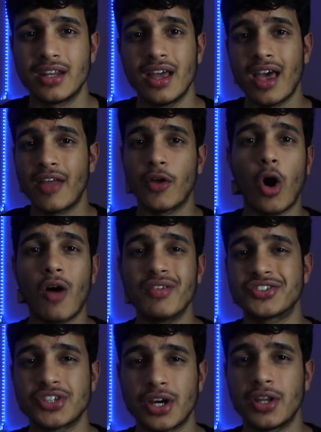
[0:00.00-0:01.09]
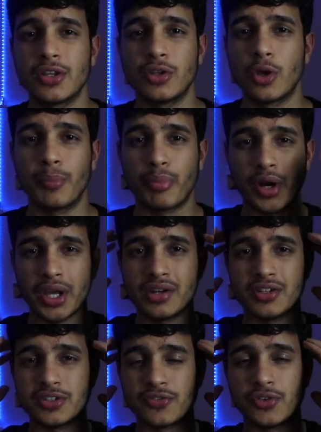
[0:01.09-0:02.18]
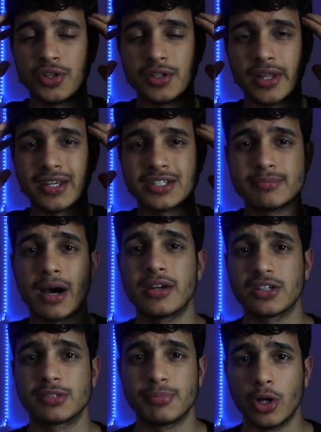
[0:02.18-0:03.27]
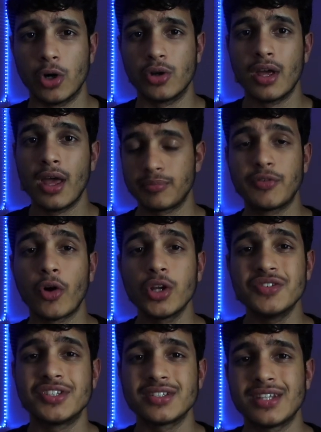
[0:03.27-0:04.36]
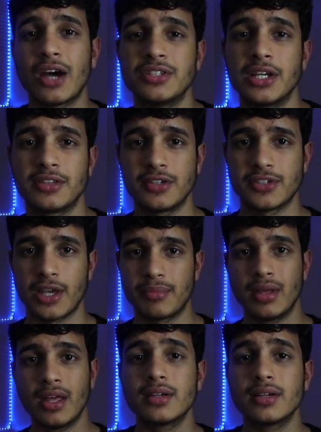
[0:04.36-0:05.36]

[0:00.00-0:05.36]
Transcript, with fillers: and then all of a sudden your brain is feeling like it's about to explode before you sit down take the exam.